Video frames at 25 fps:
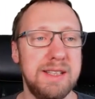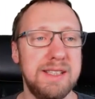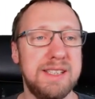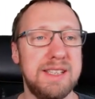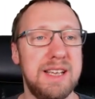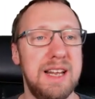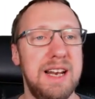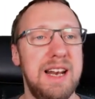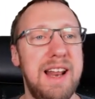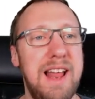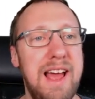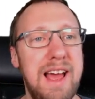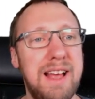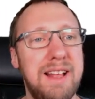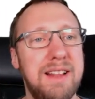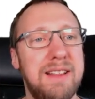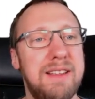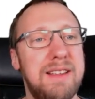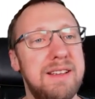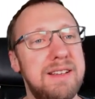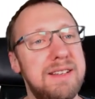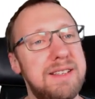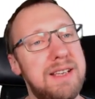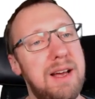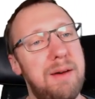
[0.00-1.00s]

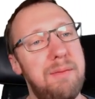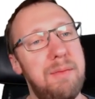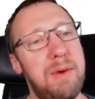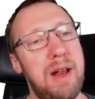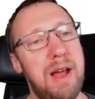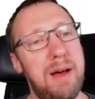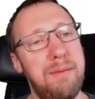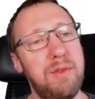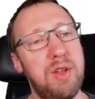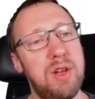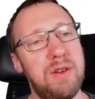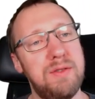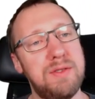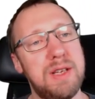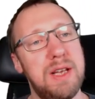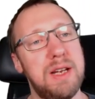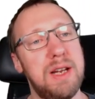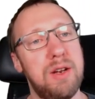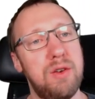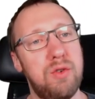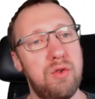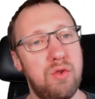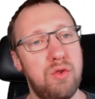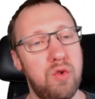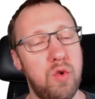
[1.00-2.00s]
select some lambda of z
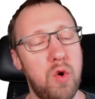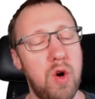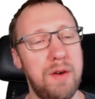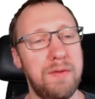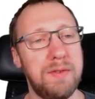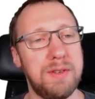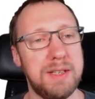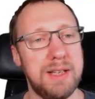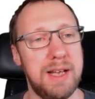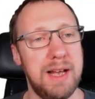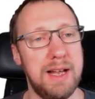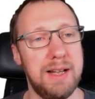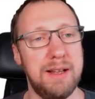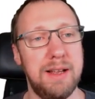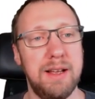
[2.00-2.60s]
and rho of z